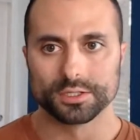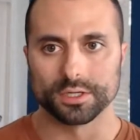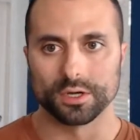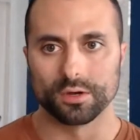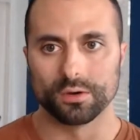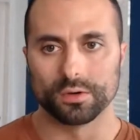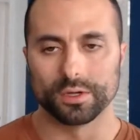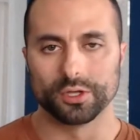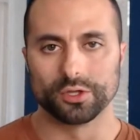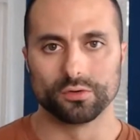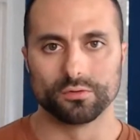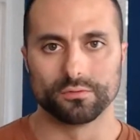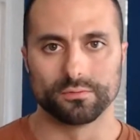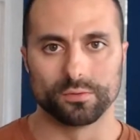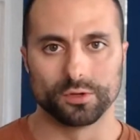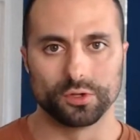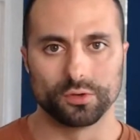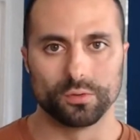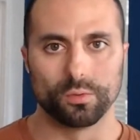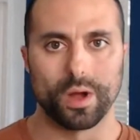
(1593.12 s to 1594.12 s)
So you,
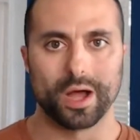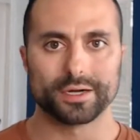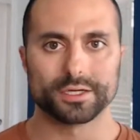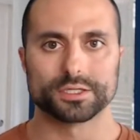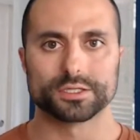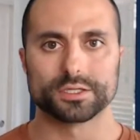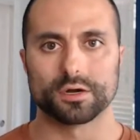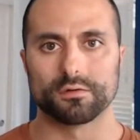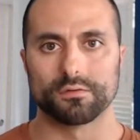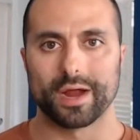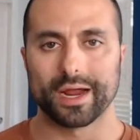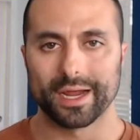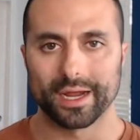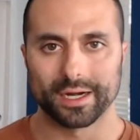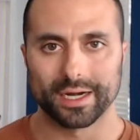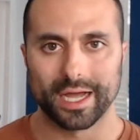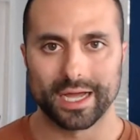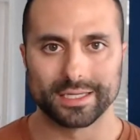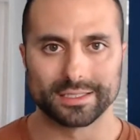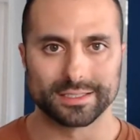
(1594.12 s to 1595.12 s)
you want to start
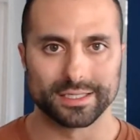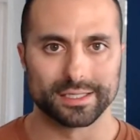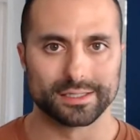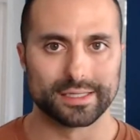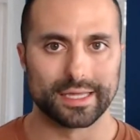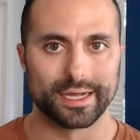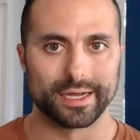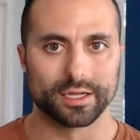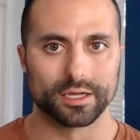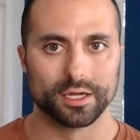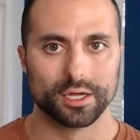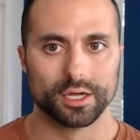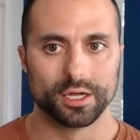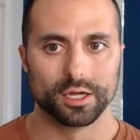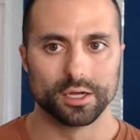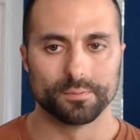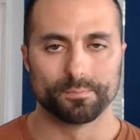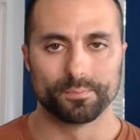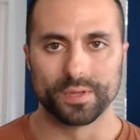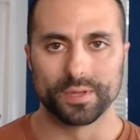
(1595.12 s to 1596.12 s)
recognizing like
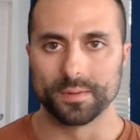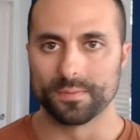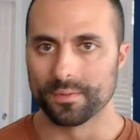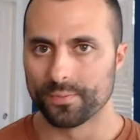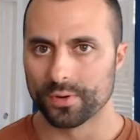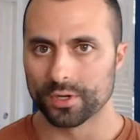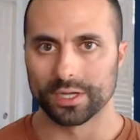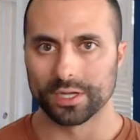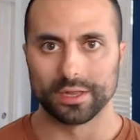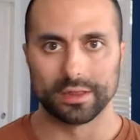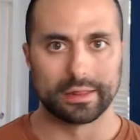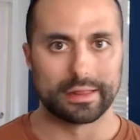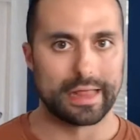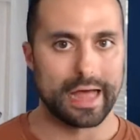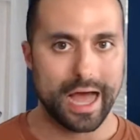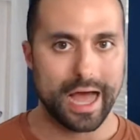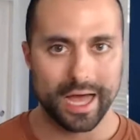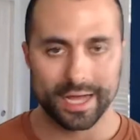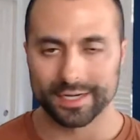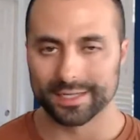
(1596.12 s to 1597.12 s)
people put a
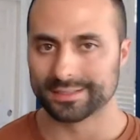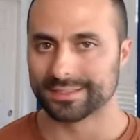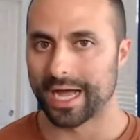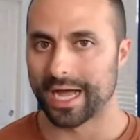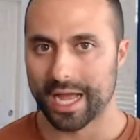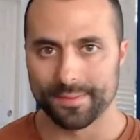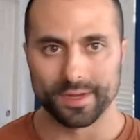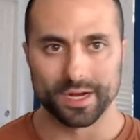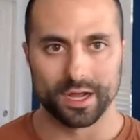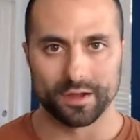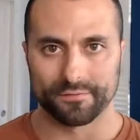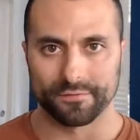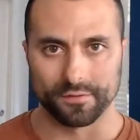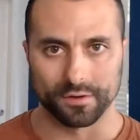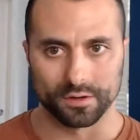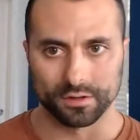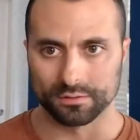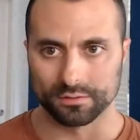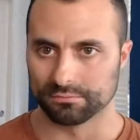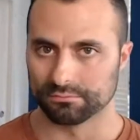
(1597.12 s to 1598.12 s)
lot of time and
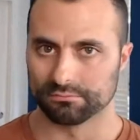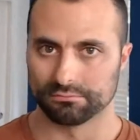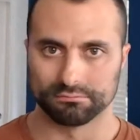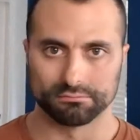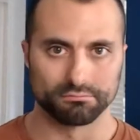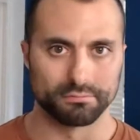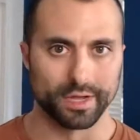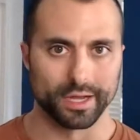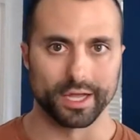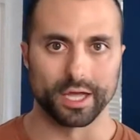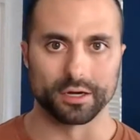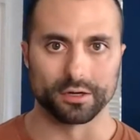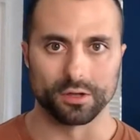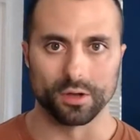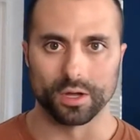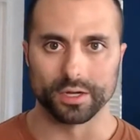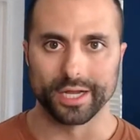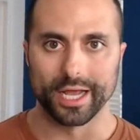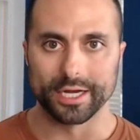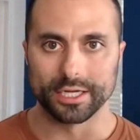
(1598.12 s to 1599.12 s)
effort again
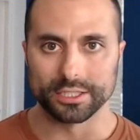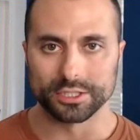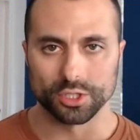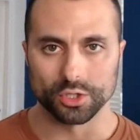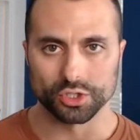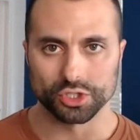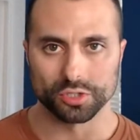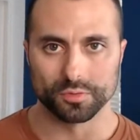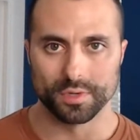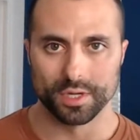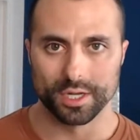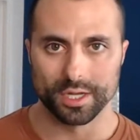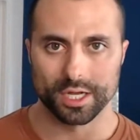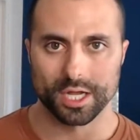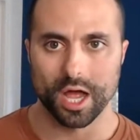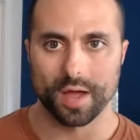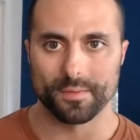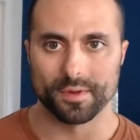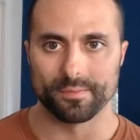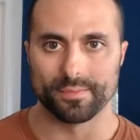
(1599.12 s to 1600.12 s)
go on any social media
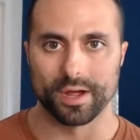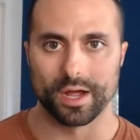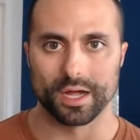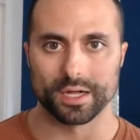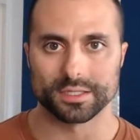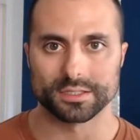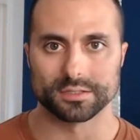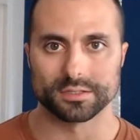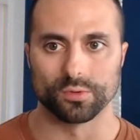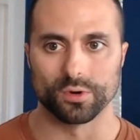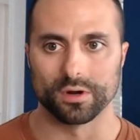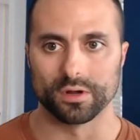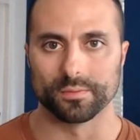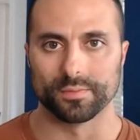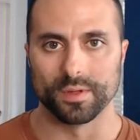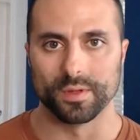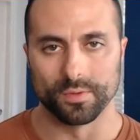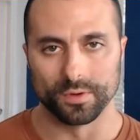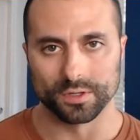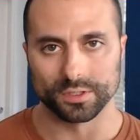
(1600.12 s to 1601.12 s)
comment box where
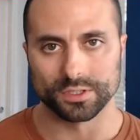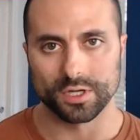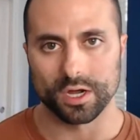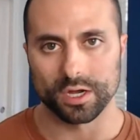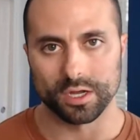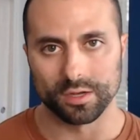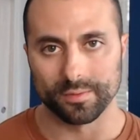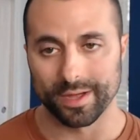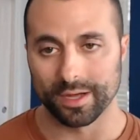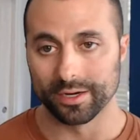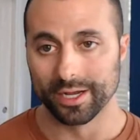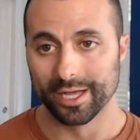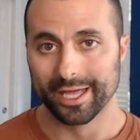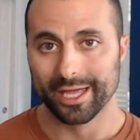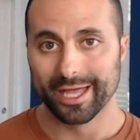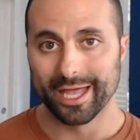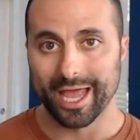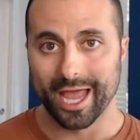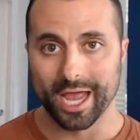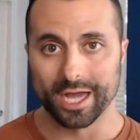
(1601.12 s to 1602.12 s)
people are talking about
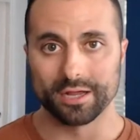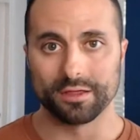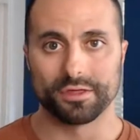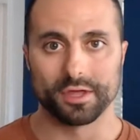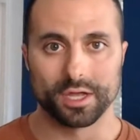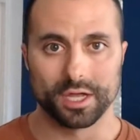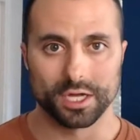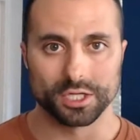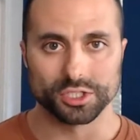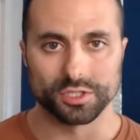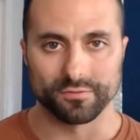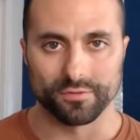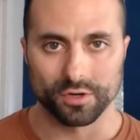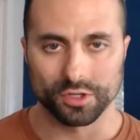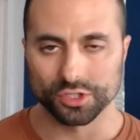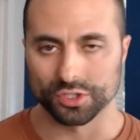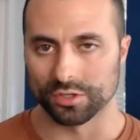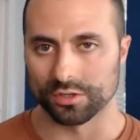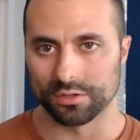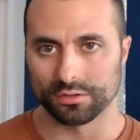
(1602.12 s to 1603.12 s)
anything
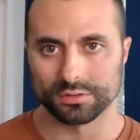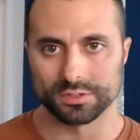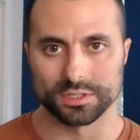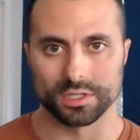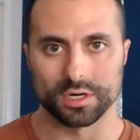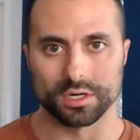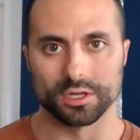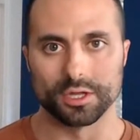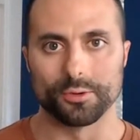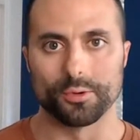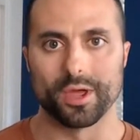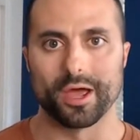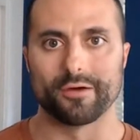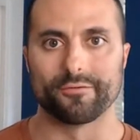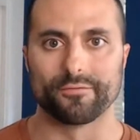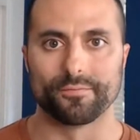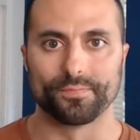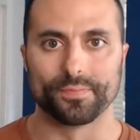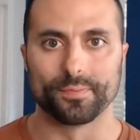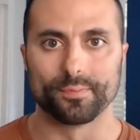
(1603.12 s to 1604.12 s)
controversial. Certainly, we
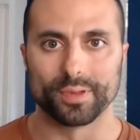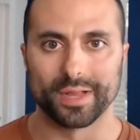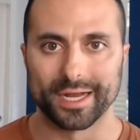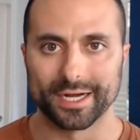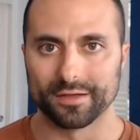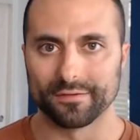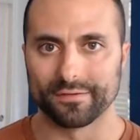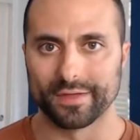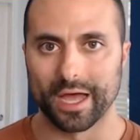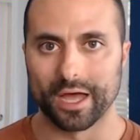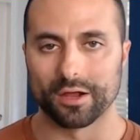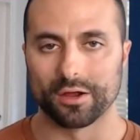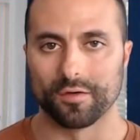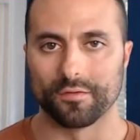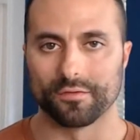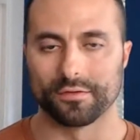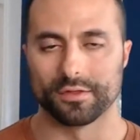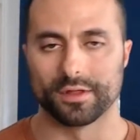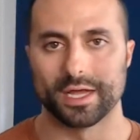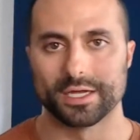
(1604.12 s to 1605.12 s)
have plenty of that
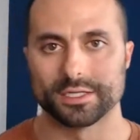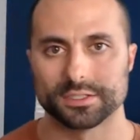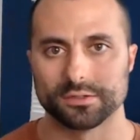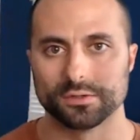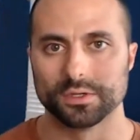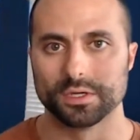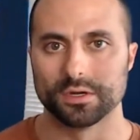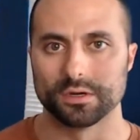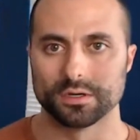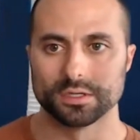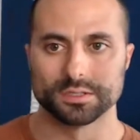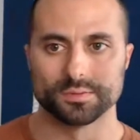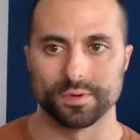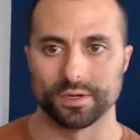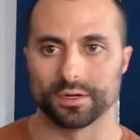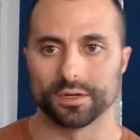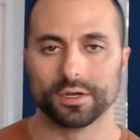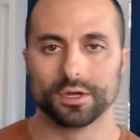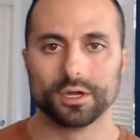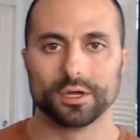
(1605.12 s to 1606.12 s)
over the last two years,
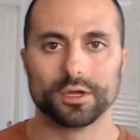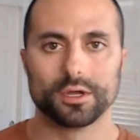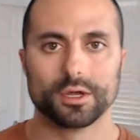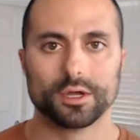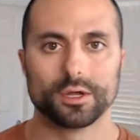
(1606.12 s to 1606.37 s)
but